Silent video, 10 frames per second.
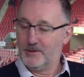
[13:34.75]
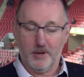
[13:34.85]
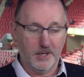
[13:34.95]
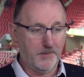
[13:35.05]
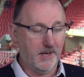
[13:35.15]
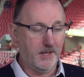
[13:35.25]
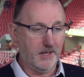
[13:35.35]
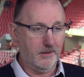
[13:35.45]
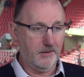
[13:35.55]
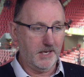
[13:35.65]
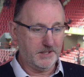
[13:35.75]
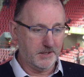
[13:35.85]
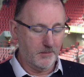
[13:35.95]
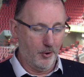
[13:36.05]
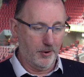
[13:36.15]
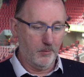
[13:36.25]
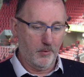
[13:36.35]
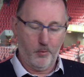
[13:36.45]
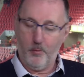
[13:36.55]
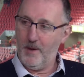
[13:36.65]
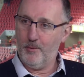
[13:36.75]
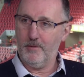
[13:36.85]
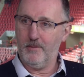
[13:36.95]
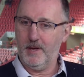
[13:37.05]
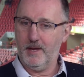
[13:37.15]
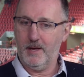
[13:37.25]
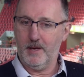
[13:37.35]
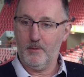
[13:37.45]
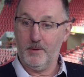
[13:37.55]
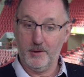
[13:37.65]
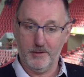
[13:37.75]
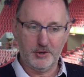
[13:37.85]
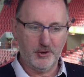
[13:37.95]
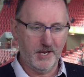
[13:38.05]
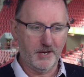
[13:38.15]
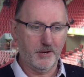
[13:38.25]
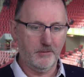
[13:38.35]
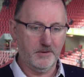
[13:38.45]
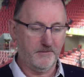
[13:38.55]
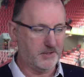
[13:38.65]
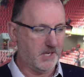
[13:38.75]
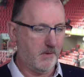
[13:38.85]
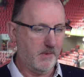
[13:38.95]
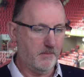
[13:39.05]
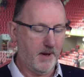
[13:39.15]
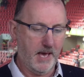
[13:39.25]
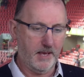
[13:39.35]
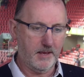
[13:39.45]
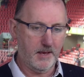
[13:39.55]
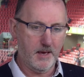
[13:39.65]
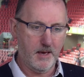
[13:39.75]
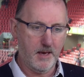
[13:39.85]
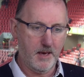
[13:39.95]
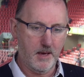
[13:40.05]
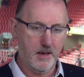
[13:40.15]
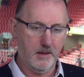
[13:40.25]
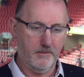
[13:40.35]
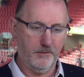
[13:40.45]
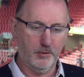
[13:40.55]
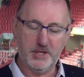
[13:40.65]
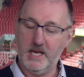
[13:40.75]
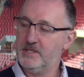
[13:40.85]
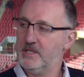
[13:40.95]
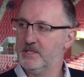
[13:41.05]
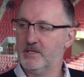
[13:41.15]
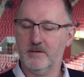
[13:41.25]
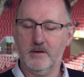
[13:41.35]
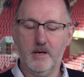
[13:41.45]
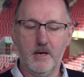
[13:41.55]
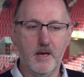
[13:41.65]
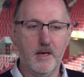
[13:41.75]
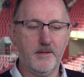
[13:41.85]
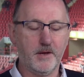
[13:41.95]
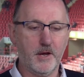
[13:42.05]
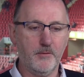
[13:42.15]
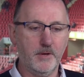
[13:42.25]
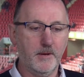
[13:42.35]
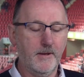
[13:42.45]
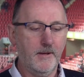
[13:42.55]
So I spent yesterday morning with Webbo. We went down to the training ground. First time I've been back. A few changes at the ground.